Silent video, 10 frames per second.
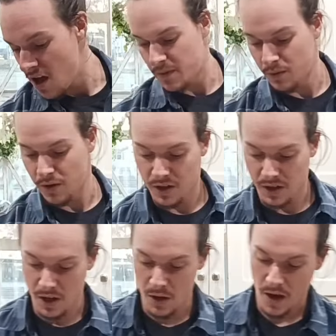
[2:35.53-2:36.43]
I'm gonna
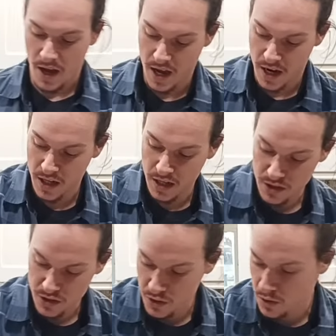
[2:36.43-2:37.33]
go ahead
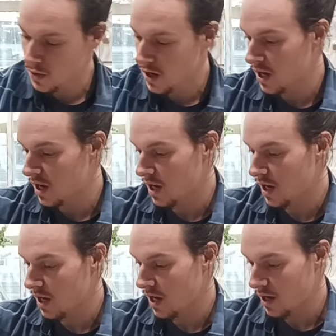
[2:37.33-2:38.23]
and do
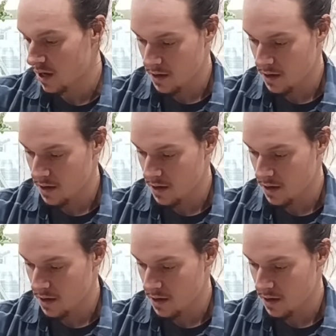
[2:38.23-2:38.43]
a